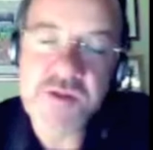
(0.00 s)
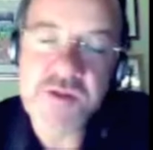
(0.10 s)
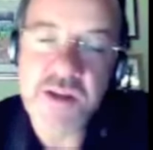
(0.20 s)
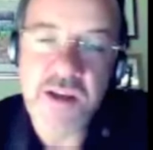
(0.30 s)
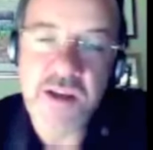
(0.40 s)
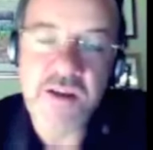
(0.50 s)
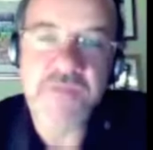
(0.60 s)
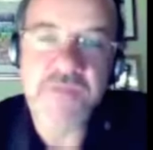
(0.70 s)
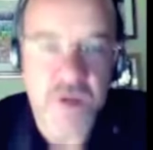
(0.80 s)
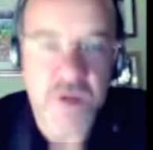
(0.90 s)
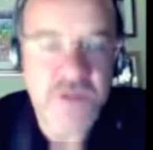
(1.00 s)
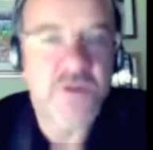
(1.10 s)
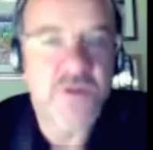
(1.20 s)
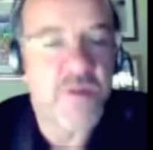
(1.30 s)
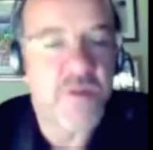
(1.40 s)
Interestingly enough, you
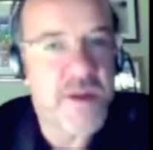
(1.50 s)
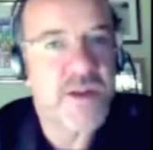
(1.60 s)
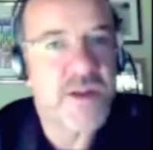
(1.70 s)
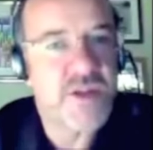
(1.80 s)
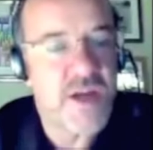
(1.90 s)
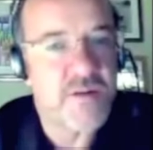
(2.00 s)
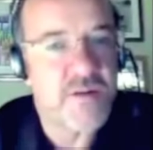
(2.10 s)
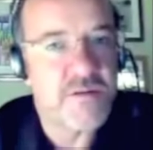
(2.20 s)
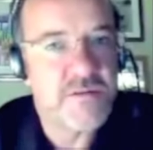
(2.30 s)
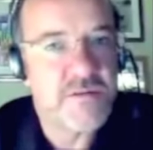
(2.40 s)
also go beyond shadow.